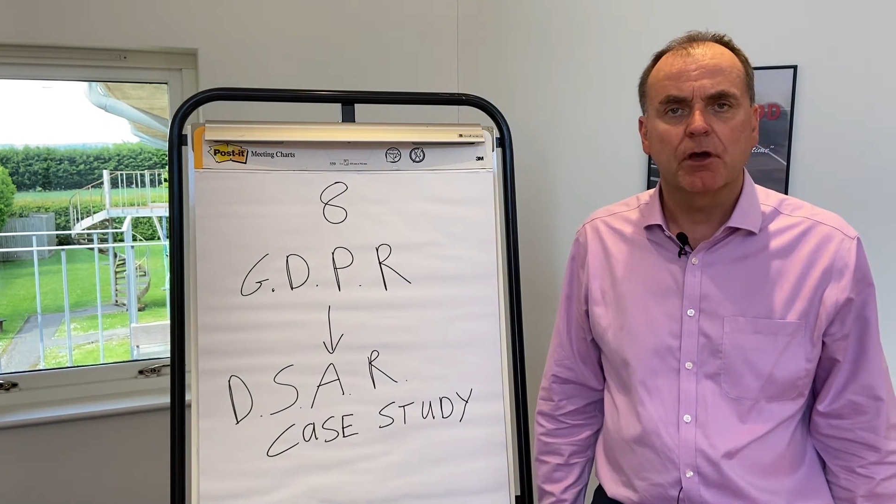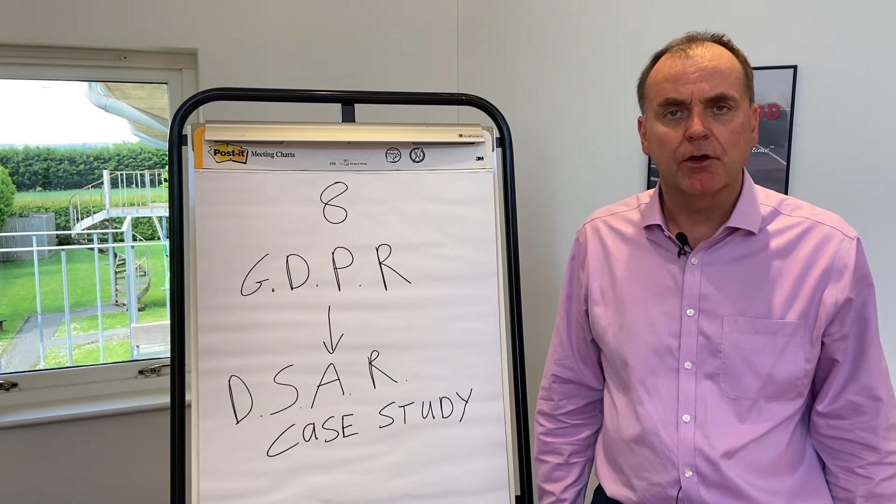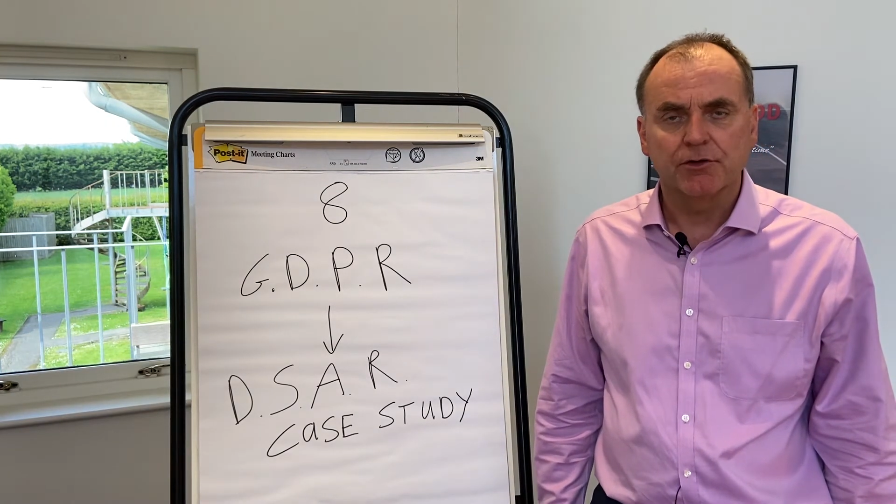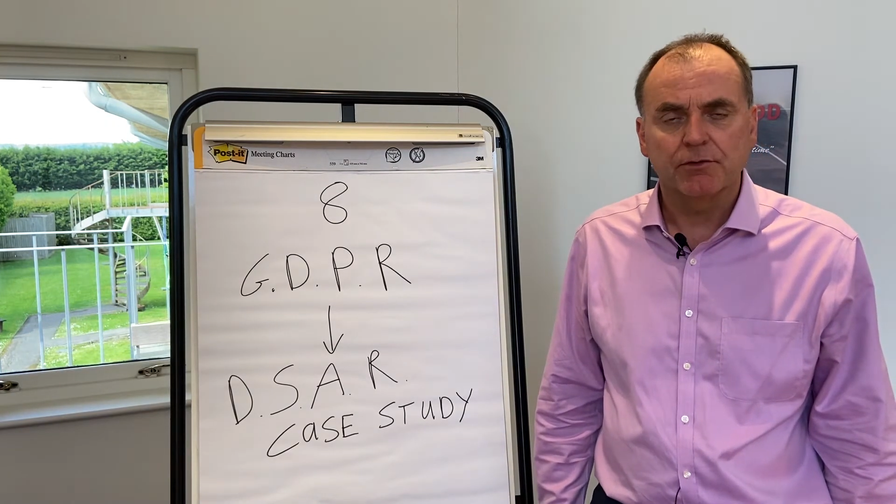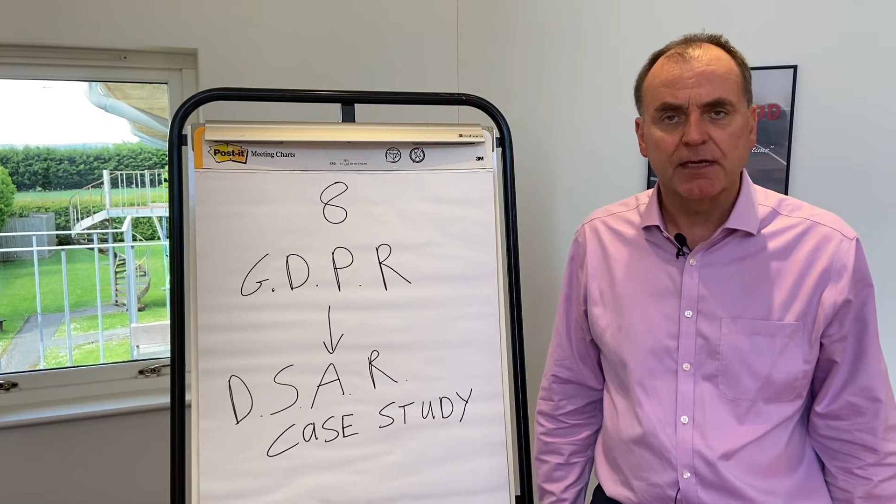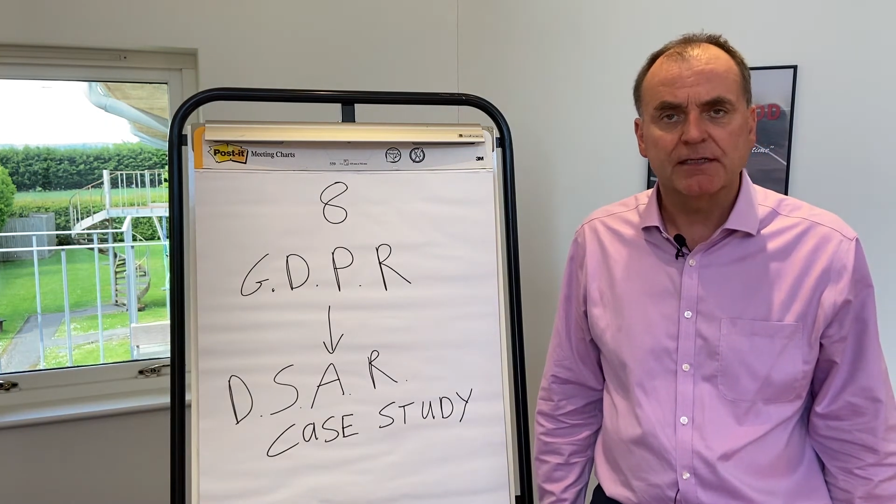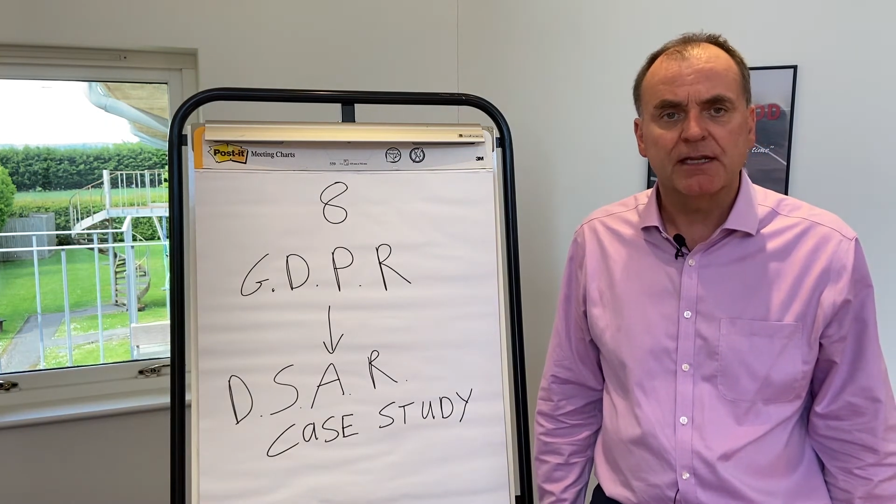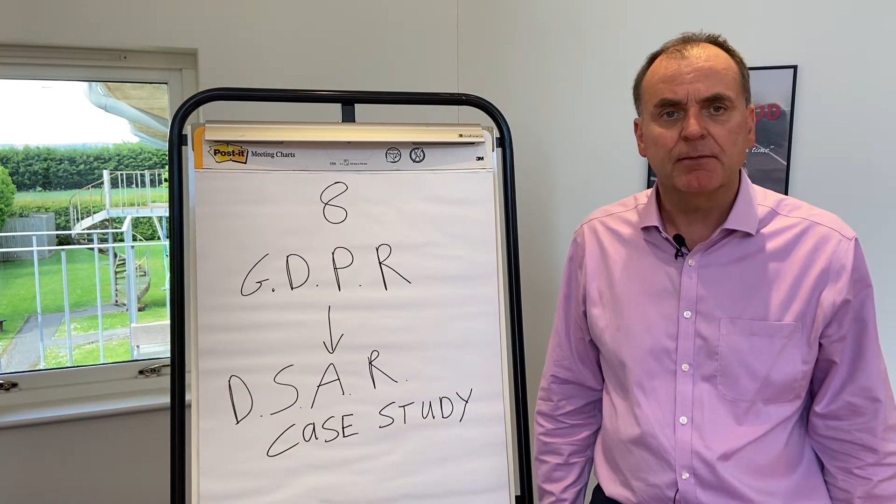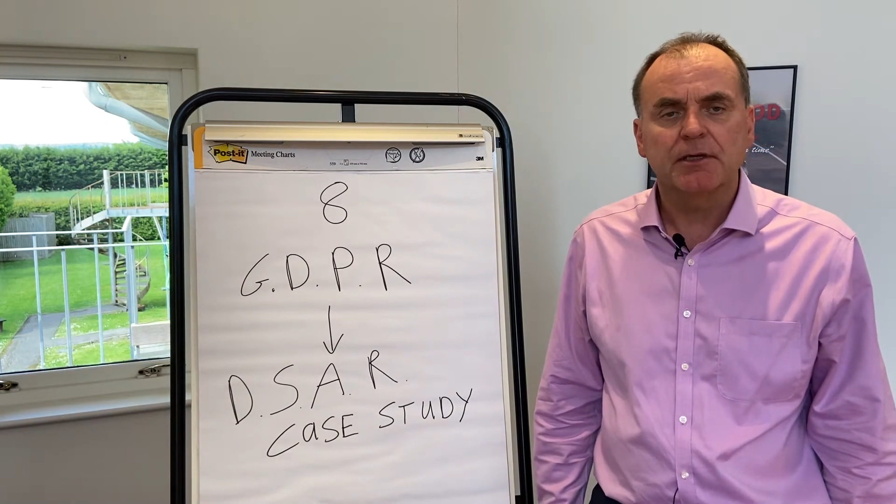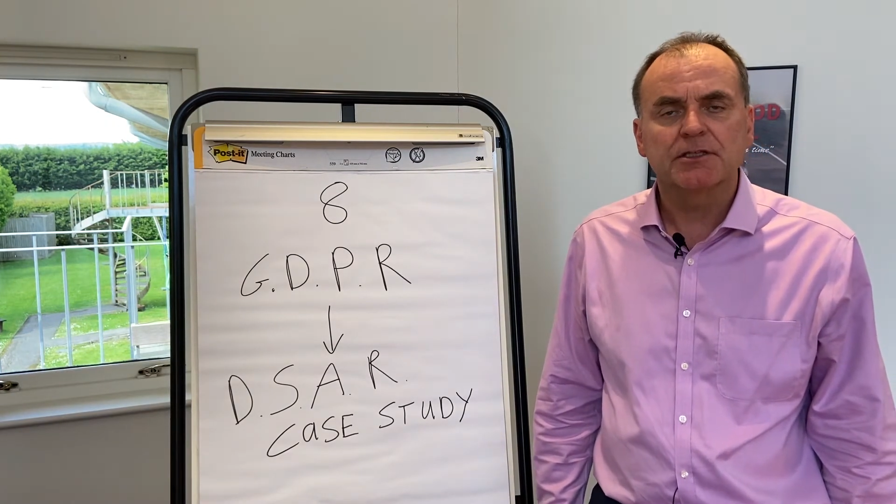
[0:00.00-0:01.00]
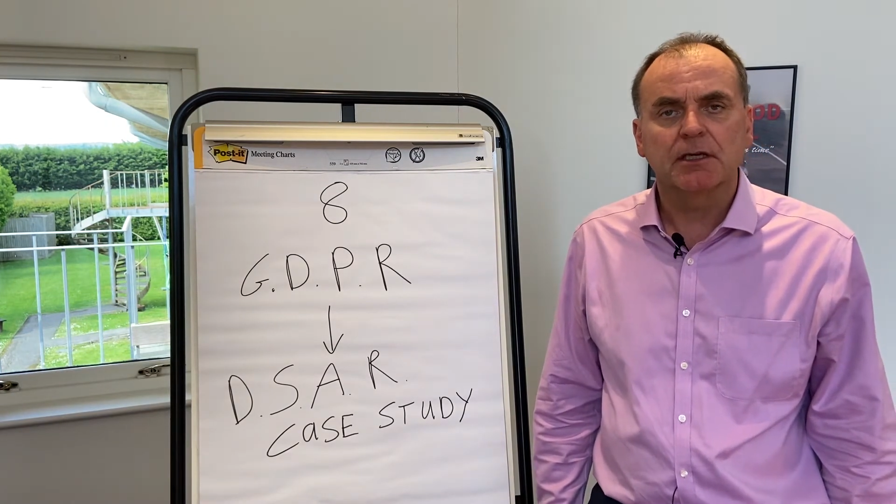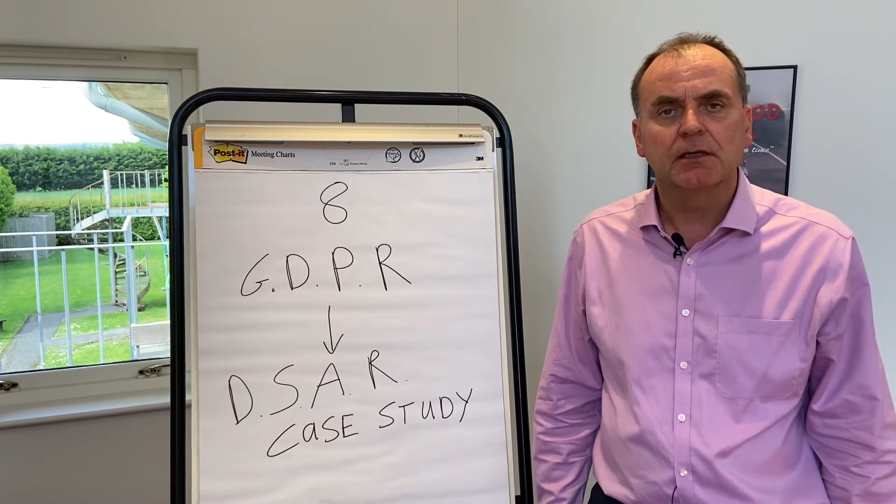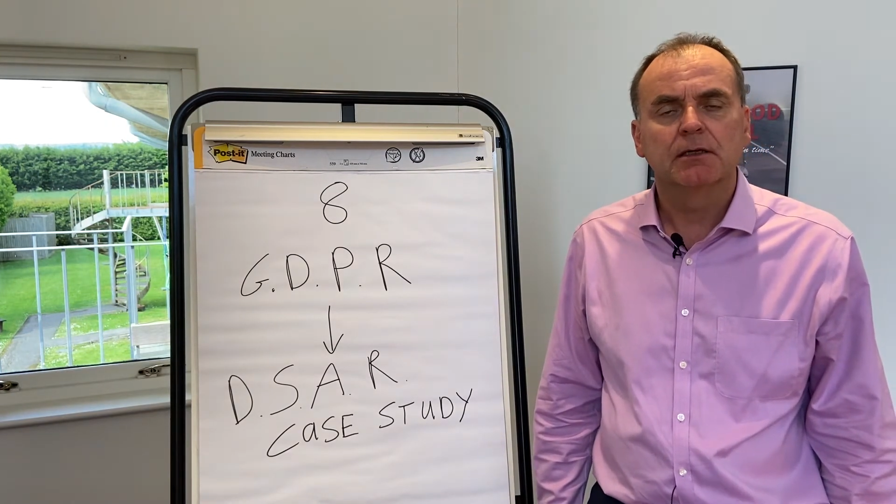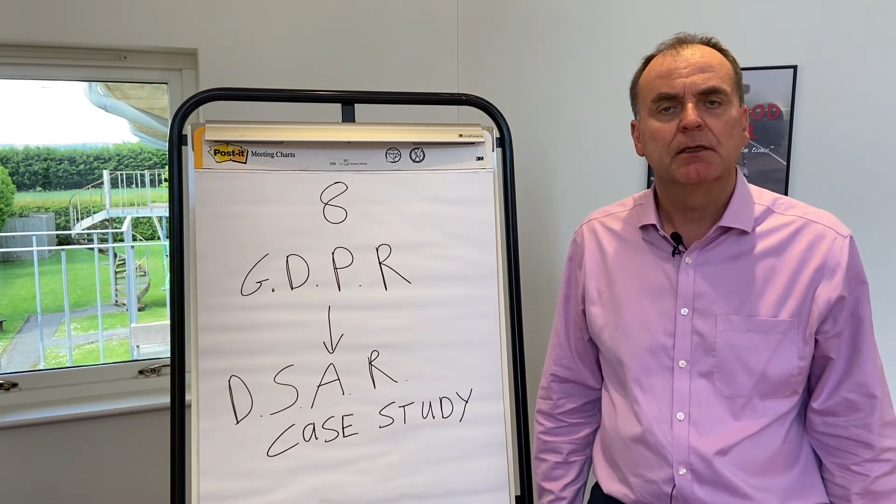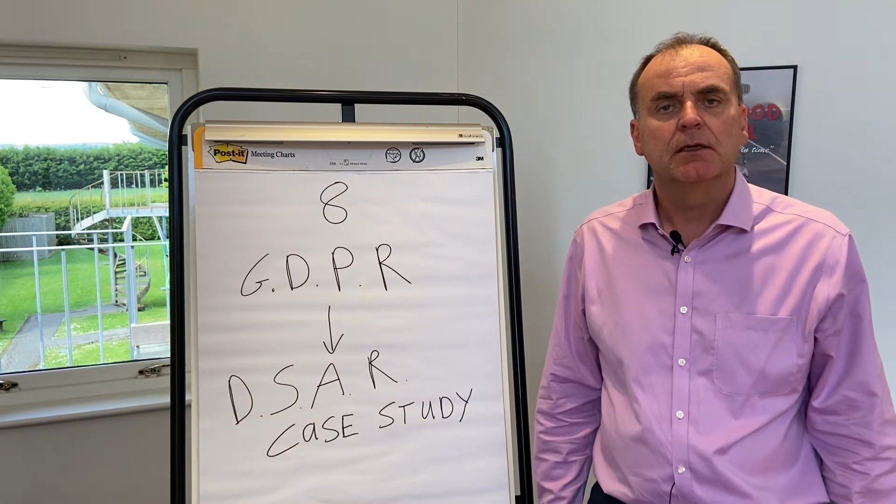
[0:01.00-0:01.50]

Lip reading: outright damaging,